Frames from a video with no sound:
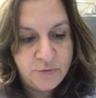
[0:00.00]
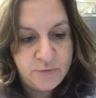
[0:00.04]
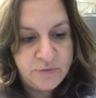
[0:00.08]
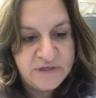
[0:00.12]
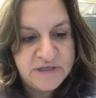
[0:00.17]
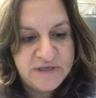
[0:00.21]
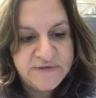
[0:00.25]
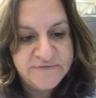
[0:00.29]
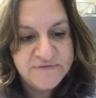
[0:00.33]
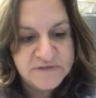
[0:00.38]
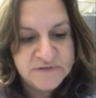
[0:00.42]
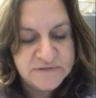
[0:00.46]

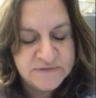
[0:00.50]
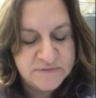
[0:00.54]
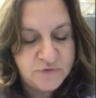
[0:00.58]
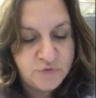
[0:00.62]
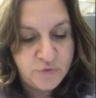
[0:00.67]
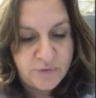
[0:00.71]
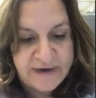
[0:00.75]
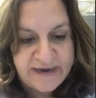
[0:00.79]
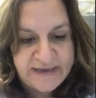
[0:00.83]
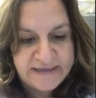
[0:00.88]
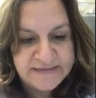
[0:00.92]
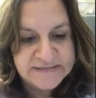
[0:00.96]
gives
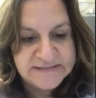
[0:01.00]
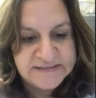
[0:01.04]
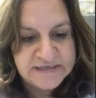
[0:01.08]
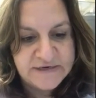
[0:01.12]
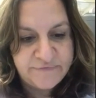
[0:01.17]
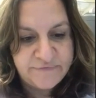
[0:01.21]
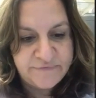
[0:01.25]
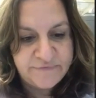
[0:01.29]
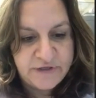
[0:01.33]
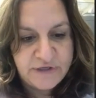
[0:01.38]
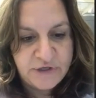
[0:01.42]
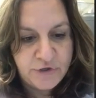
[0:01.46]
grants
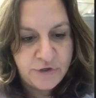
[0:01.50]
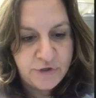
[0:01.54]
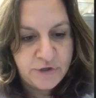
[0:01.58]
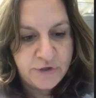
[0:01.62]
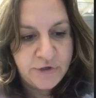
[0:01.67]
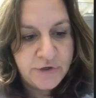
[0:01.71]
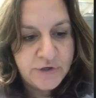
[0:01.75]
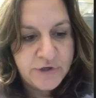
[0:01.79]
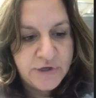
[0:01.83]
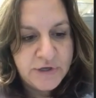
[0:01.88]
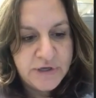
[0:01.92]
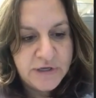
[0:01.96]
every
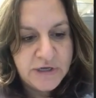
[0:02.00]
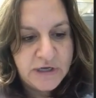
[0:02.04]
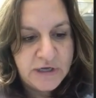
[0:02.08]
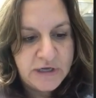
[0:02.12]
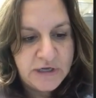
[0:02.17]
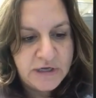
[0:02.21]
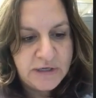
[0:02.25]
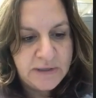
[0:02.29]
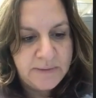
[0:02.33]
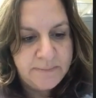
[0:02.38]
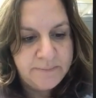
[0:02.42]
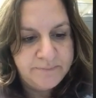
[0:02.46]
year
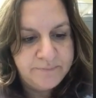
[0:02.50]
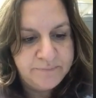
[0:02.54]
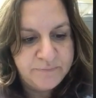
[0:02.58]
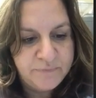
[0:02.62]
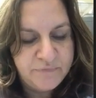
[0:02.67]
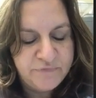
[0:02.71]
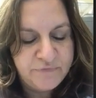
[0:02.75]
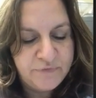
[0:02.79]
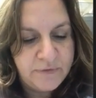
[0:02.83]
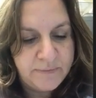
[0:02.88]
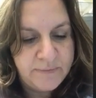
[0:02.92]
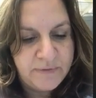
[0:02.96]

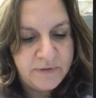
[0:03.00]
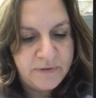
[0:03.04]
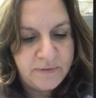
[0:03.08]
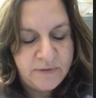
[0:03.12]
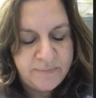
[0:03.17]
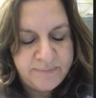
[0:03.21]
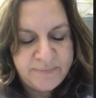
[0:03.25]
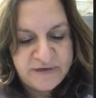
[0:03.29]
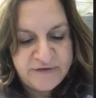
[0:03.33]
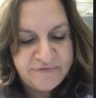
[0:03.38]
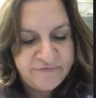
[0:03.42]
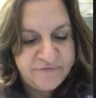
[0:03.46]
from a
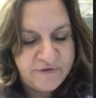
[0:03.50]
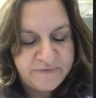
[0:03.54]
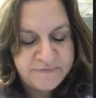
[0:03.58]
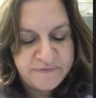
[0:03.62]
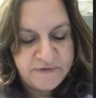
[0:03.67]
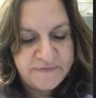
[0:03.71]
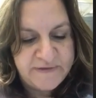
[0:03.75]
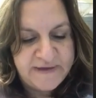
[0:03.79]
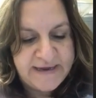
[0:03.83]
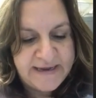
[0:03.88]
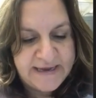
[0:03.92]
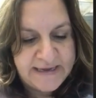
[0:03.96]
big fund
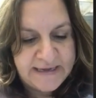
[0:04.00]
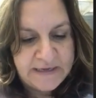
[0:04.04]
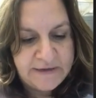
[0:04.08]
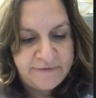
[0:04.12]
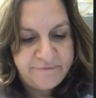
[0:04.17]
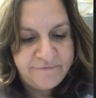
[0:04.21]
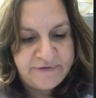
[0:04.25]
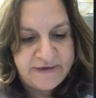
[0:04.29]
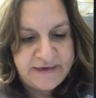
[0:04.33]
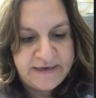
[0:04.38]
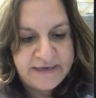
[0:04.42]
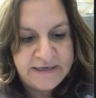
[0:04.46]
that they
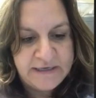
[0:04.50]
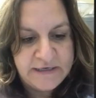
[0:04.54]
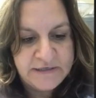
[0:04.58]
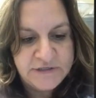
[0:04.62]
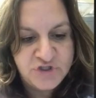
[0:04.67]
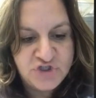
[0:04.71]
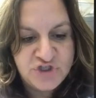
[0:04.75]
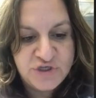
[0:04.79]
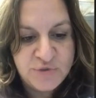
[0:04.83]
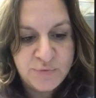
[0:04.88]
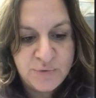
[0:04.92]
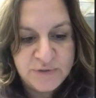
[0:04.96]
have. And
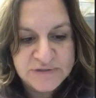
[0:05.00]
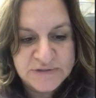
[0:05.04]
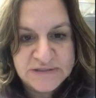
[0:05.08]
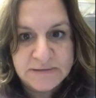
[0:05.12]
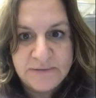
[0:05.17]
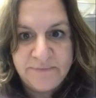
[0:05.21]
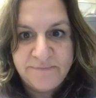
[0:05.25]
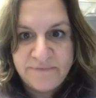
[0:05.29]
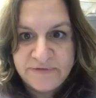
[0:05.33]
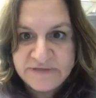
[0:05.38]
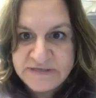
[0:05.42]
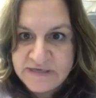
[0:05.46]
she was a
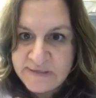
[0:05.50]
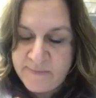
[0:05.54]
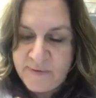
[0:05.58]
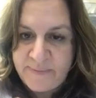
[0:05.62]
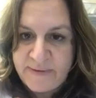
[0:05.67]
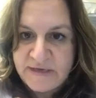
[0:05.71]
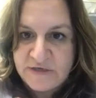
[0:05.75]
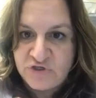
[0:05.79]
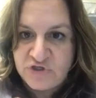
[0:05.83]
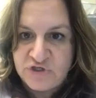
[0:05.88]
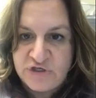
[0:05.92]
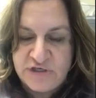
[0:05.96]
lymphedema
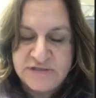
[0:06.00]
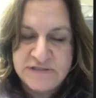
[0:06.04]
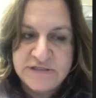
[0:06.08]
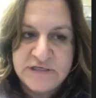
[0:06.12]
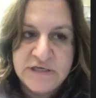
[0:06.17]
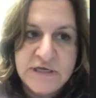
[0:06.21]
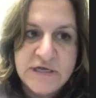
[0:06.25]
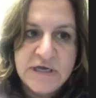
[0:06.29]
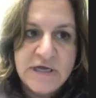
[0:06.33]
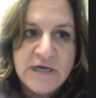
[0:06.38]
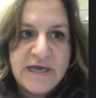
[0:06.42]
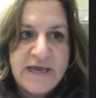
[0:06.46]
patient,
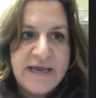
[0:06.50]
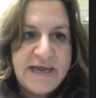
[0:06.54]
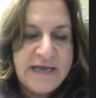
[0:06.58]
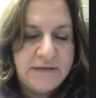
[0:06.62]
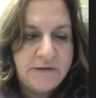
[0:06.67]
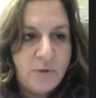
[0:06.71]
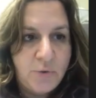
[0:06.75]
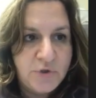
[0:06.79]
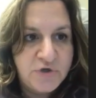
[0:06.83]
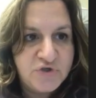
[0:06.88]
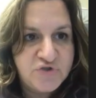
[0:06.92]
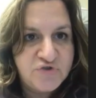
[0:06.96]
had
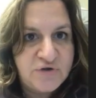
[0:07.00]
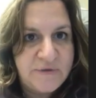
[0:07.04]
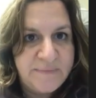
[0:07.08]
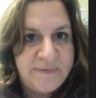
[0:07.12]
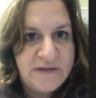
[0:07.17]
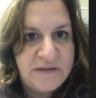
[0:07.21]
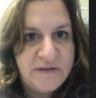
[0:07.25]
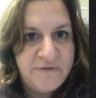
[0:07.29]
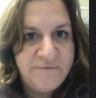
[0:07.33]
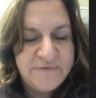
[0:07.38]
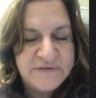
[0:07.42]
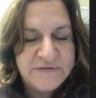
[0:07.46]
lower
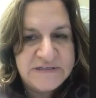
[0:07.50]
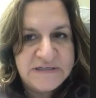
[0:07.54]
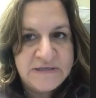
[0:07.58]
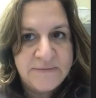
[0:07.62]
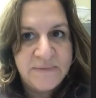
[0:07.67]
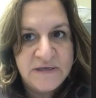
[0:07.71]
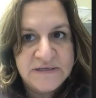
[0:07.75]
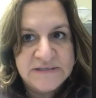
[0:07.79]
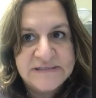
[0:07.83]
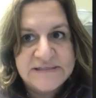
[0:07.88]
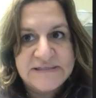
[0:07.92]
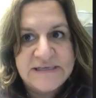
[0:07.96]
extremity
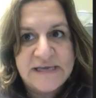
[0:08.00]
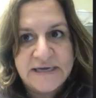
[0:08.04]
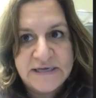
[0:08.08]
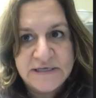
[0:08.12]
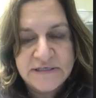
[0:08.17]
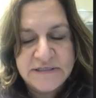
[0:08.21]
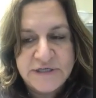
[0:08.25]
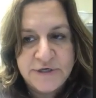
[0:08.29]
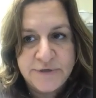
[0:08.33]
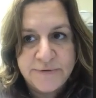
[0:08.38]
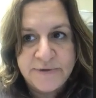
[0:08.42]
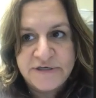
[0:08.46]
lymphedema
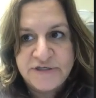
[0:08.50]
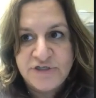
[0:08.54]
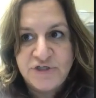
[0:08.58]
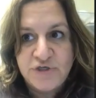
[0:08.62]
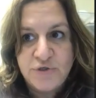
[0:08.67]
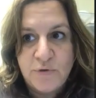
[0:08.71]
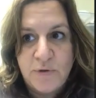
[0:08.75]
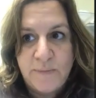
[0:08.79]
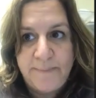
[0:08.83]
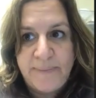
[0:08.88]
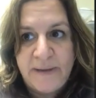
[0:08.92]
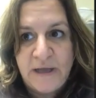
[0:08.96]
secondary
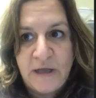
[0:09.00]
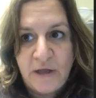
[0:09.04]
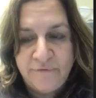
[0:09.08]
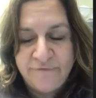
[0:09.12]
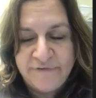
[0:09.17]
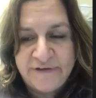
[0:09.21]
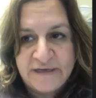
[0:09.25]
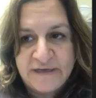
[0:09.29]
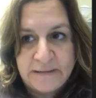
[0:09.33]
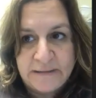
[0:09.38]
to a pelvic